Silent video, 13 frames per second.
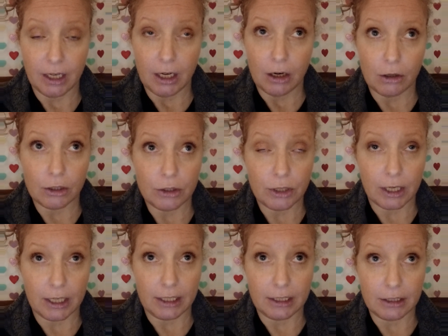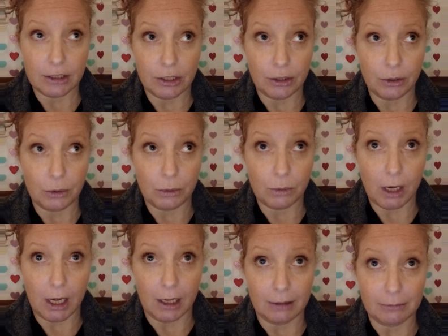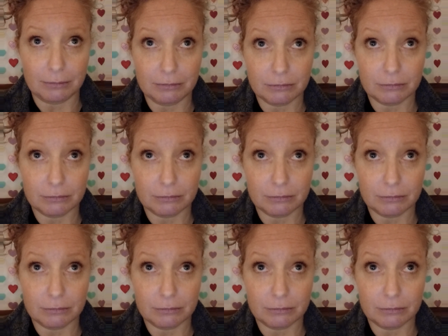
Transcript: or trying to